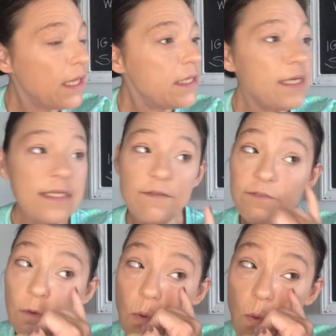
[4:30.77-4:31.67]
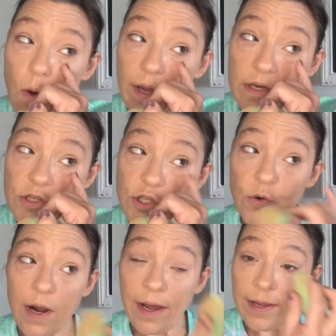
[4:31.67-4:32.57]
Doesn't feel quite as
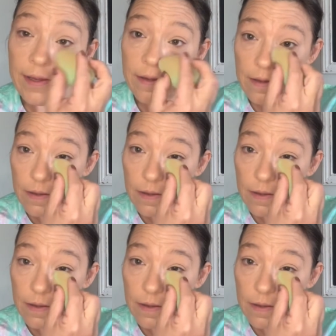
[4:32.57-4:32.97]
drying